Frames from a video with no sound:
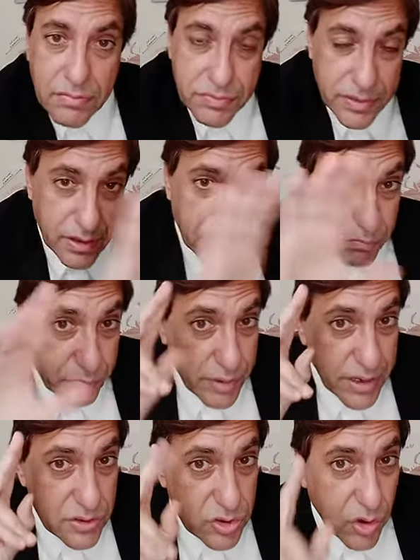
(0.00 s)
based
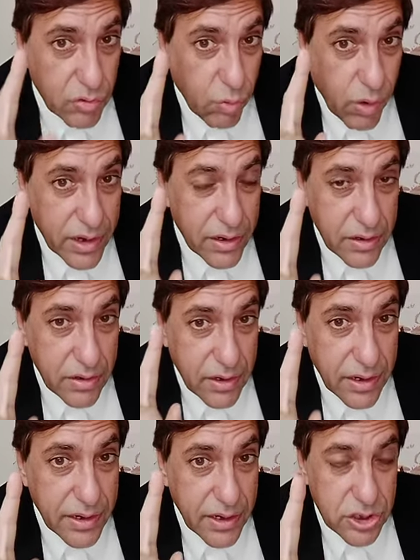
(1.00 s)
on one
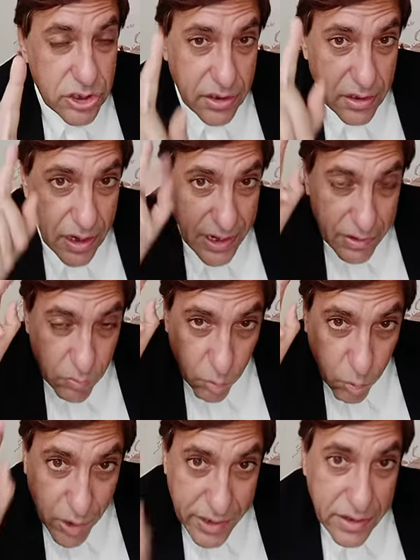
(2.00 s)
condition, like one
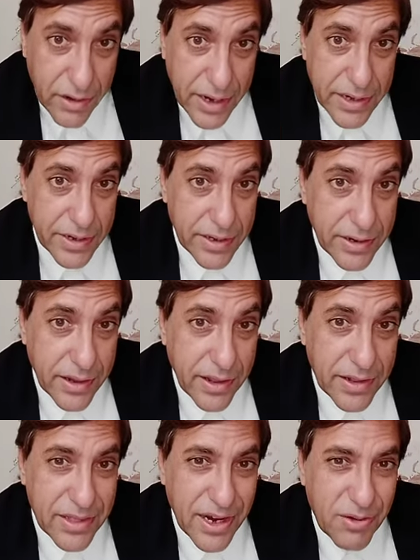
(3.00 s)
criteria, and that
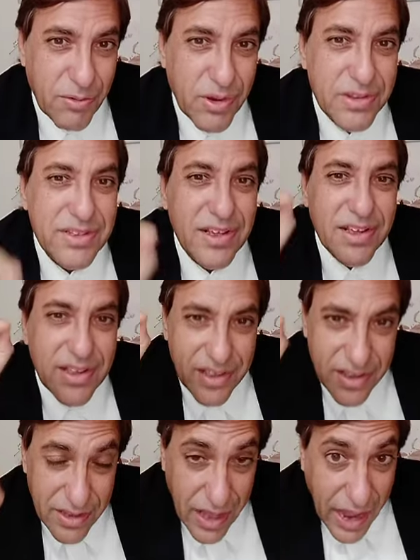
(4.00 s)
was
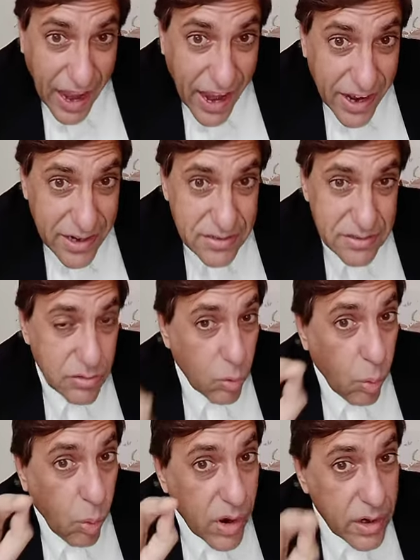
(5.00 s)
acts,
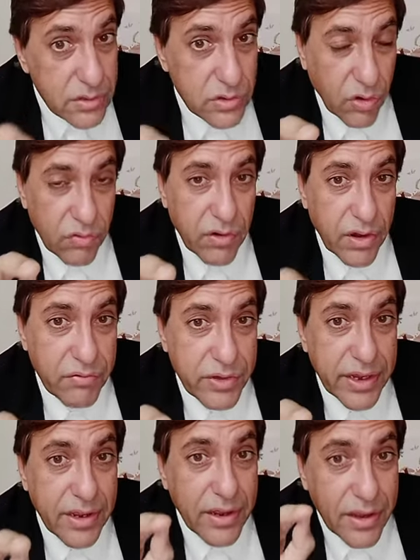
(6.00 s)
works of loving
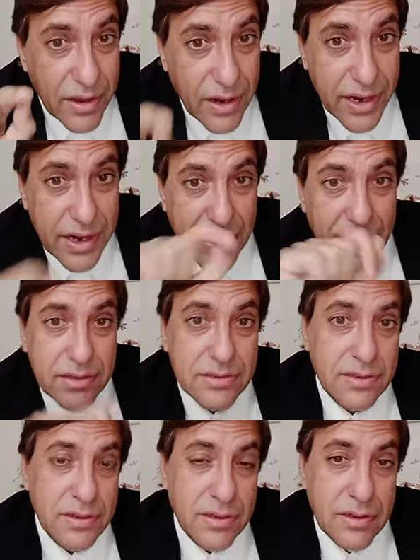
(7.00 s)
kindness.
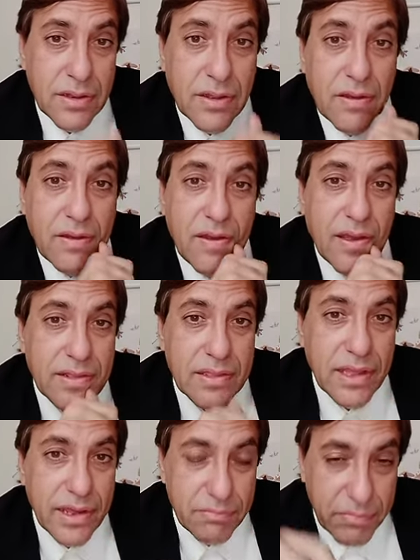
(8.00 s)
And
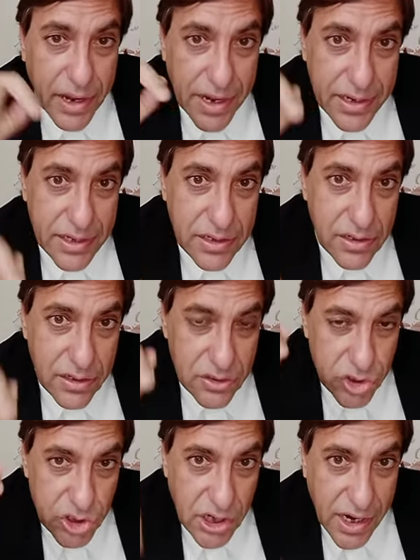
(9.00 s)
thereby he
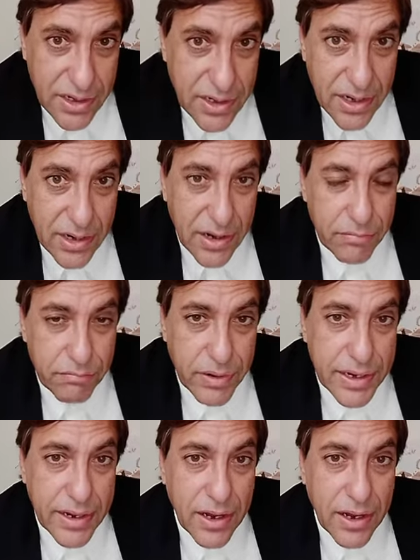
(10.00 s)
rejected completely